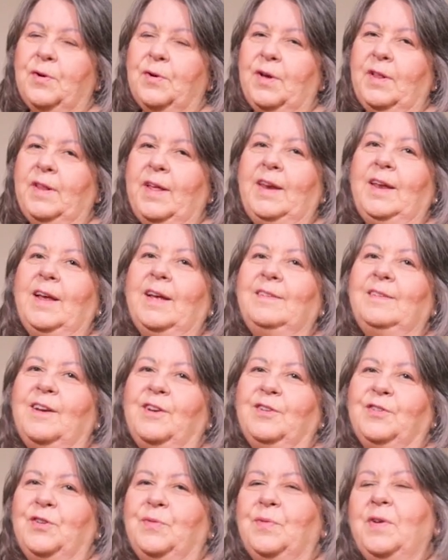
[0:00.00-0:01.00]
The lady I
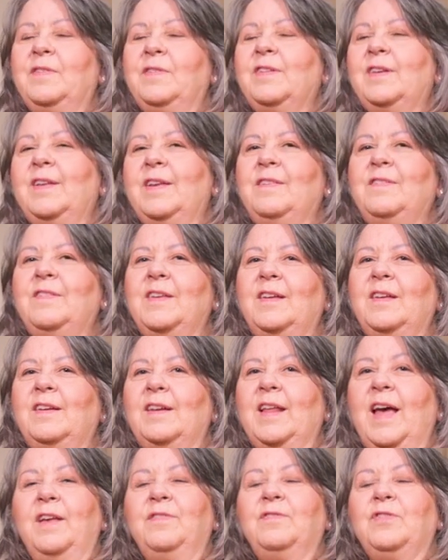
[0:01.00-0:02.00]
talked to recently said
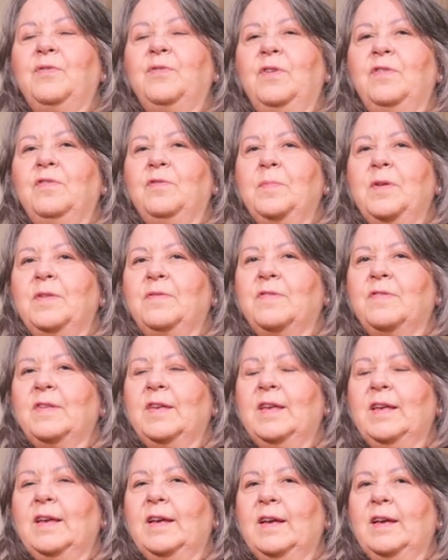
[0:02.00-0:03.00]
last Christmas
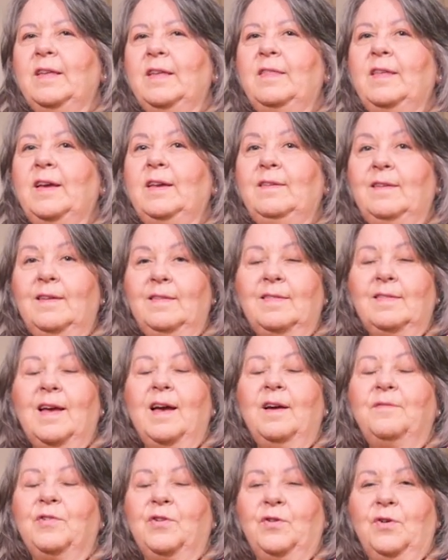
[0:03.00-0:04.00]
they did
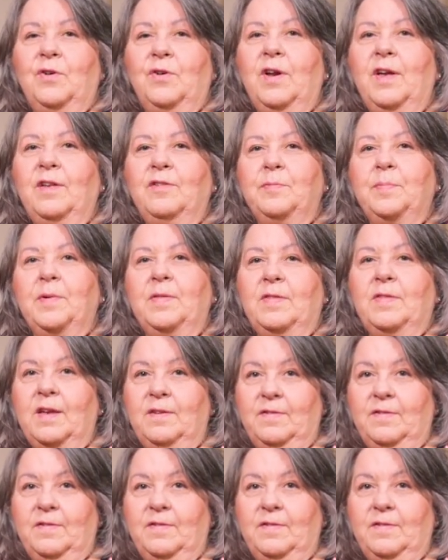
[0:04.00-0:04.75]
that for her husband.